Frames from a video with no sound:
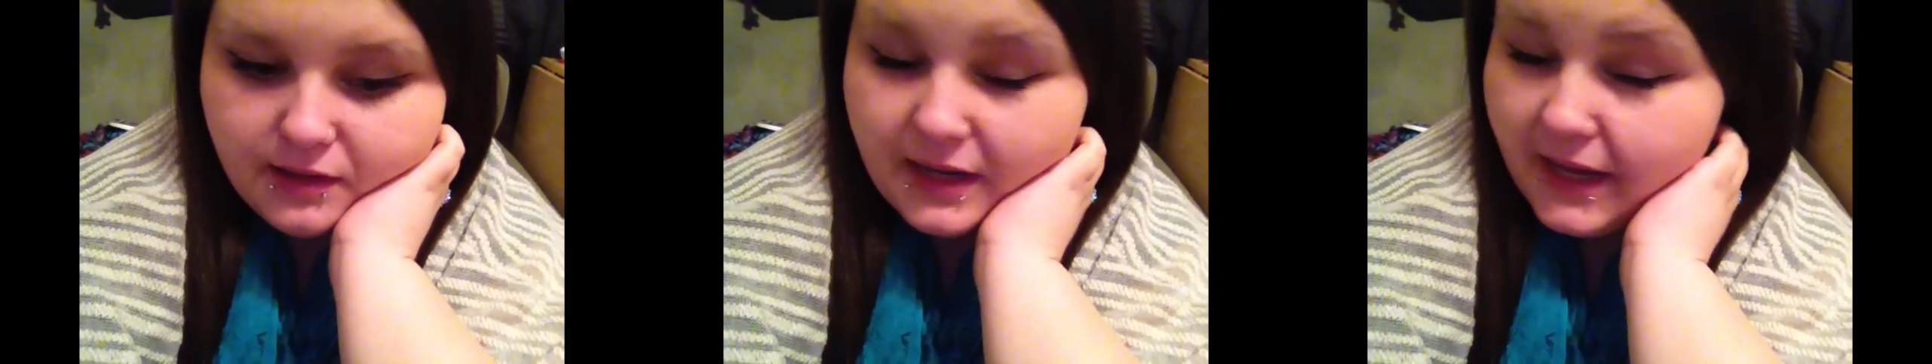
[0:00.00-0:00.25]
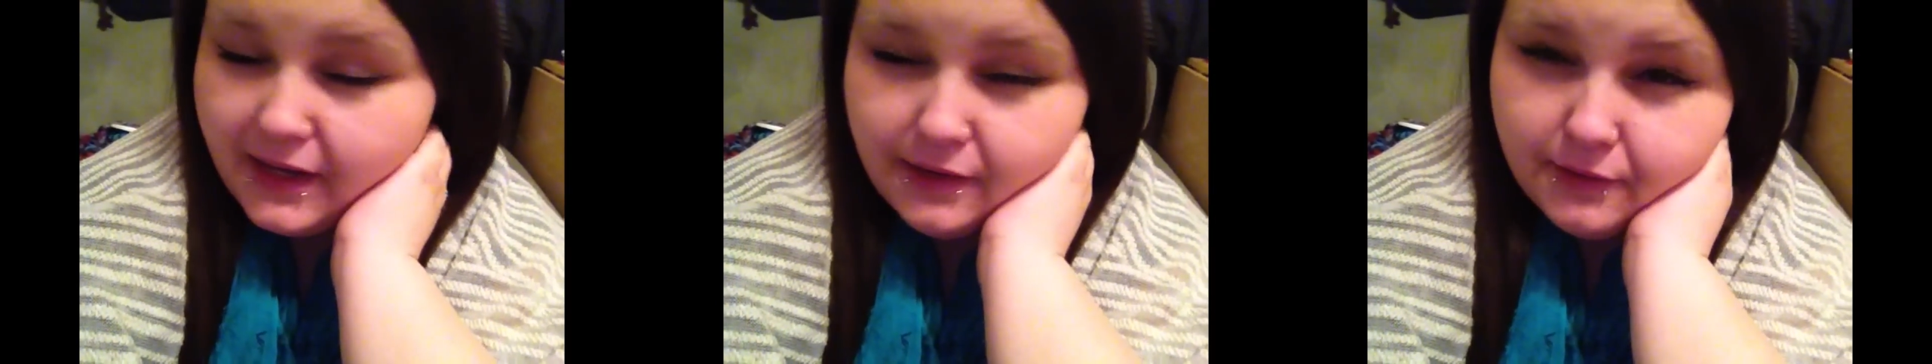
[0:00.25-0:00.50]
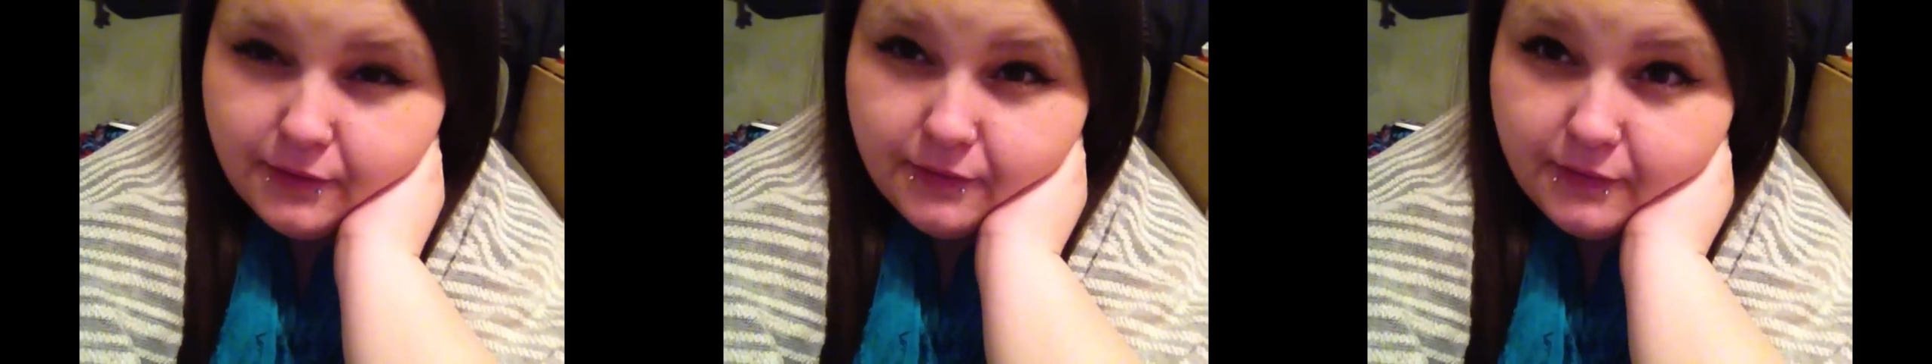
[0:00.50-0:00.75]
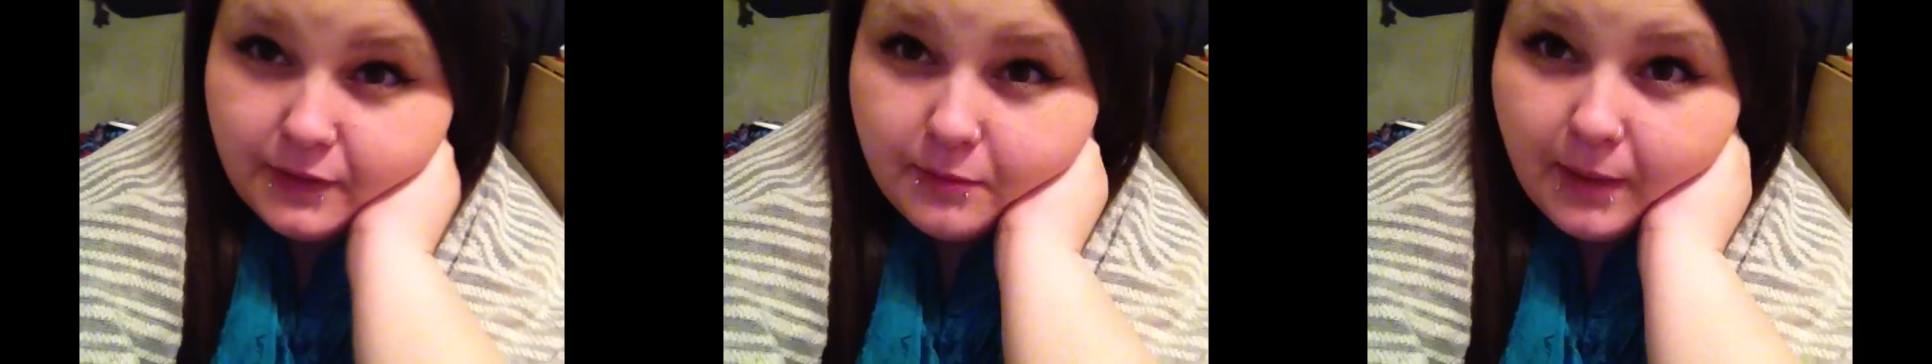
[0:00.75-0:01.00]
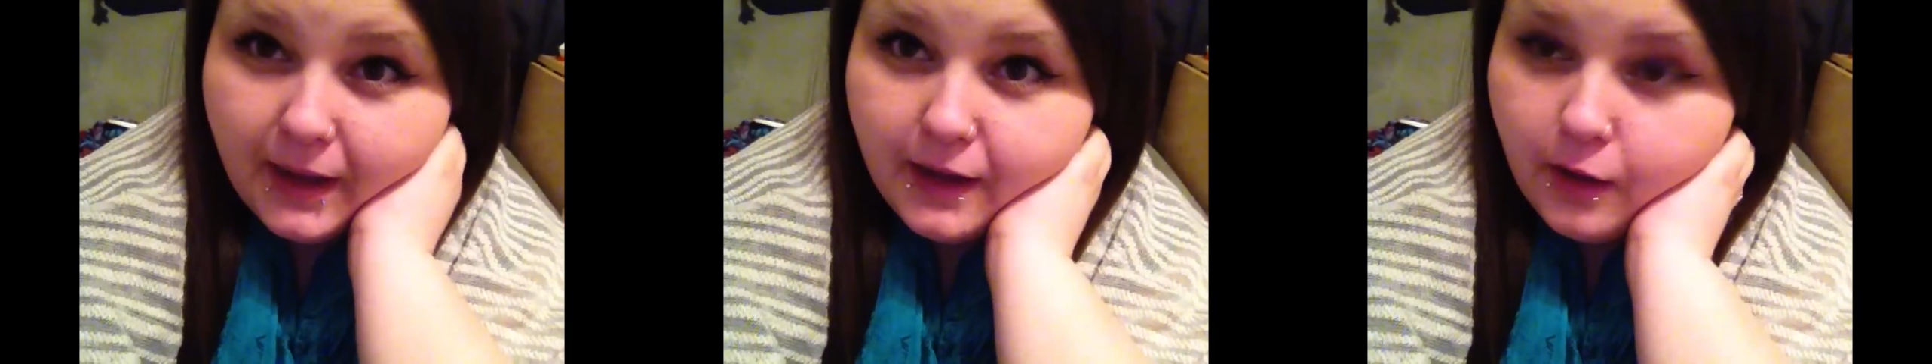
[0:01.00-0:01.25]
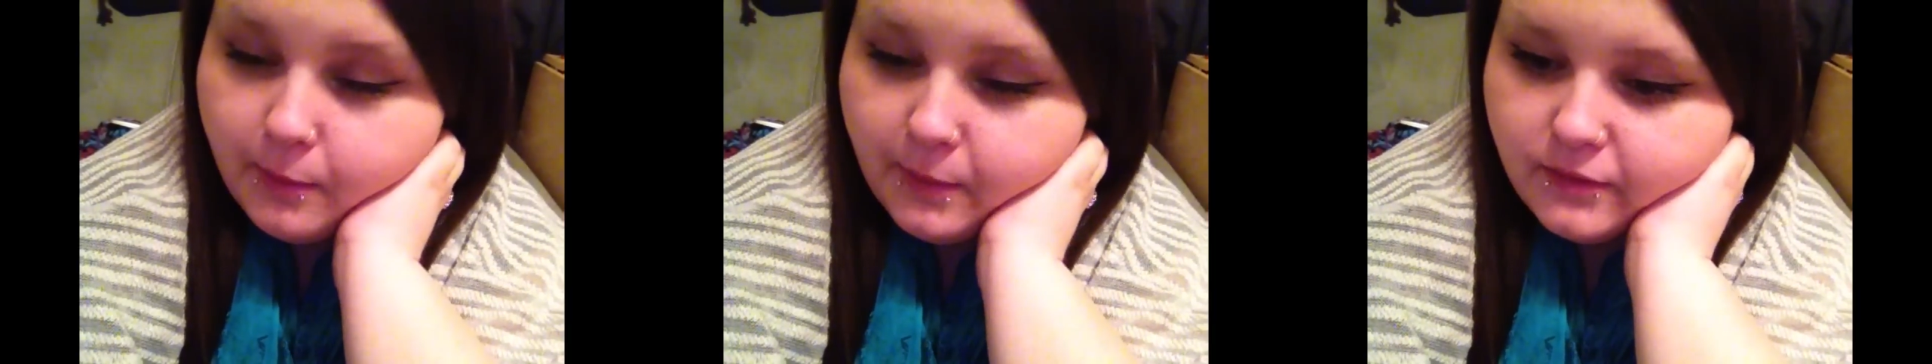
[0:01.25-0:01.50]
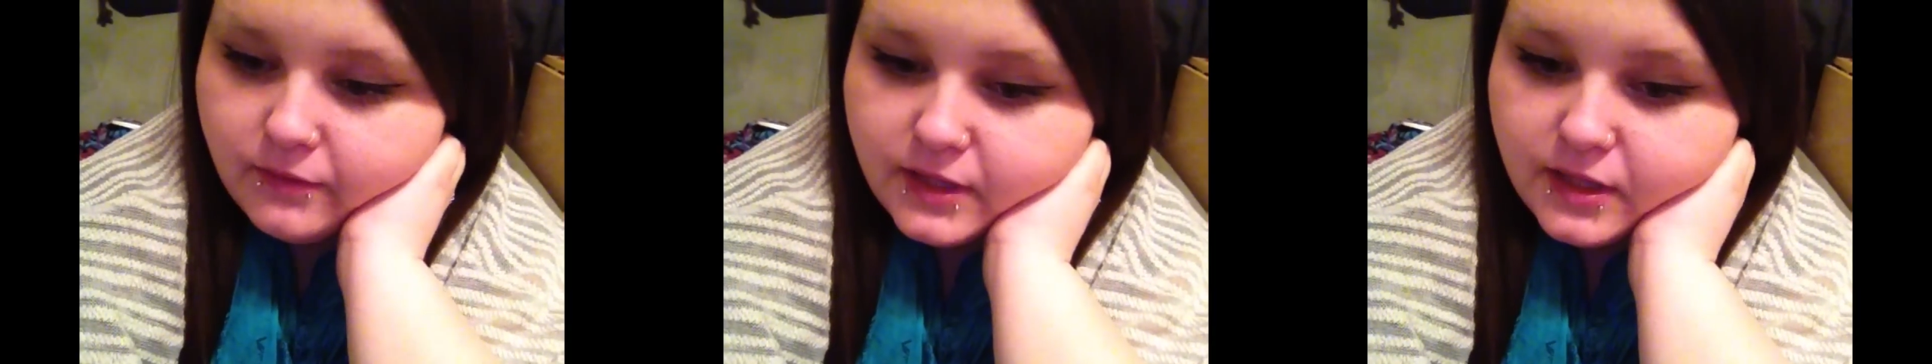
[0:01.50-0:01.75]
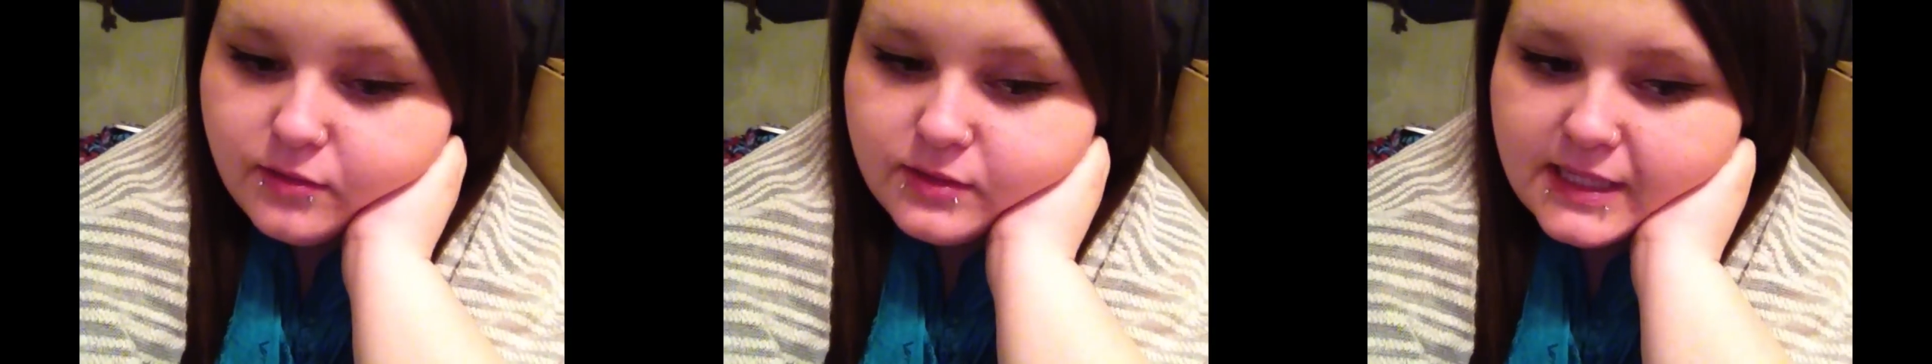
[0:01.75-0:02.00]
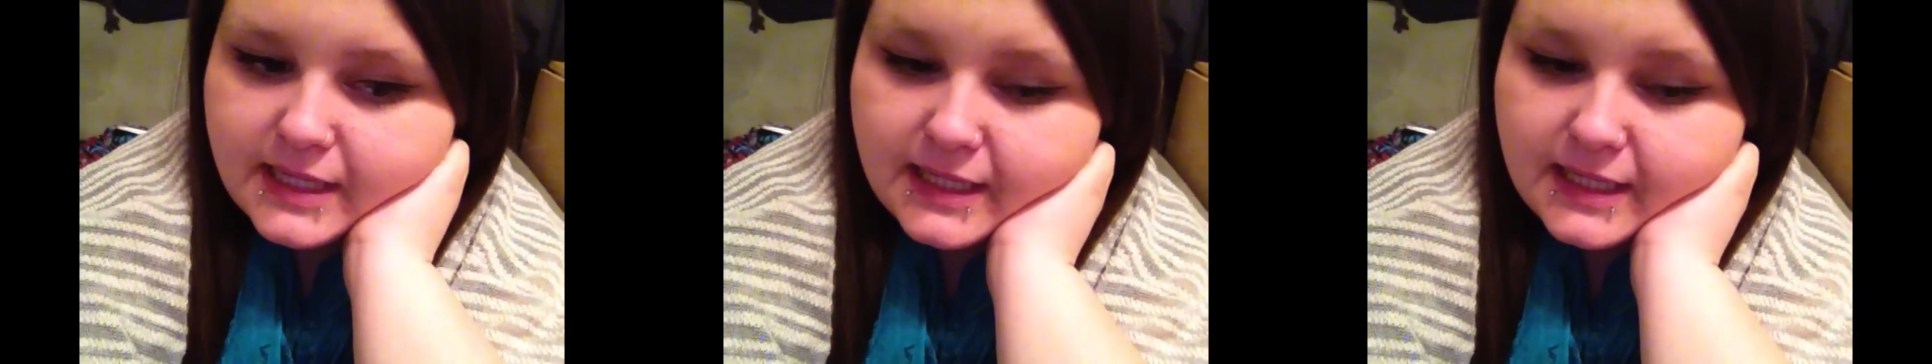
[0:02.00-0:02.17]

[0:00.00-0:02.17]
negative feedback on my videos